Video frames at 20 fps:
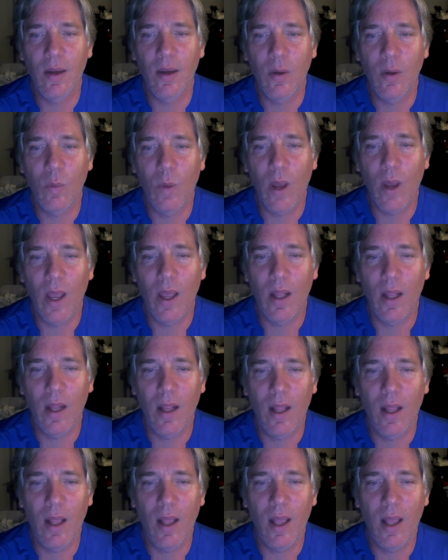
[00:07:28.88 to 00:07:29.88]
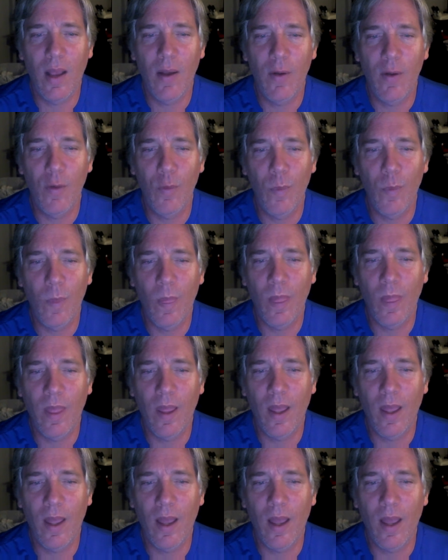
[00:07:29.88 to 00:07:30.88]
while
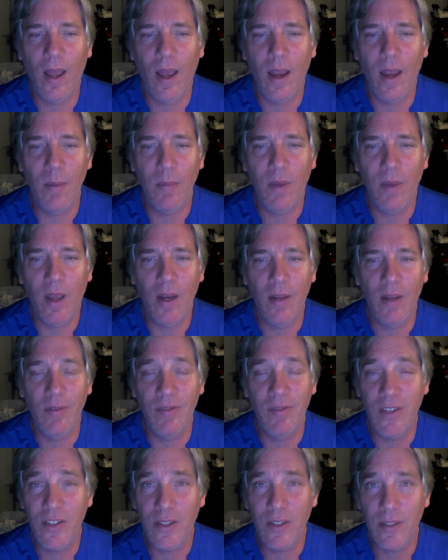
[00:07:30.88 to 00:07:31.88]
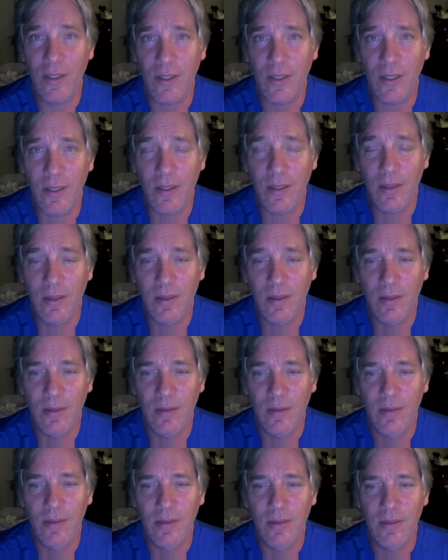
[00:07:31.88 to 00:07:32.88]
I'm not officially
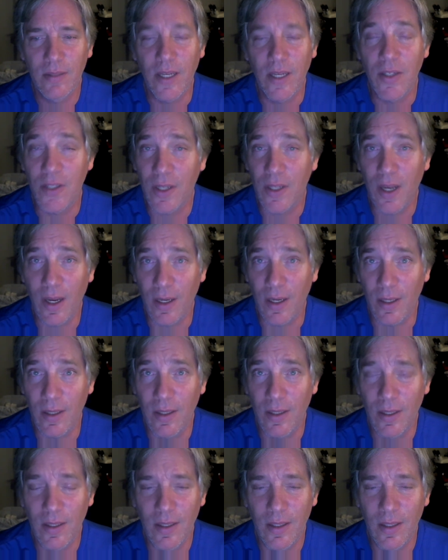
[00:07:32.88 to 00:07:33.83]
educated,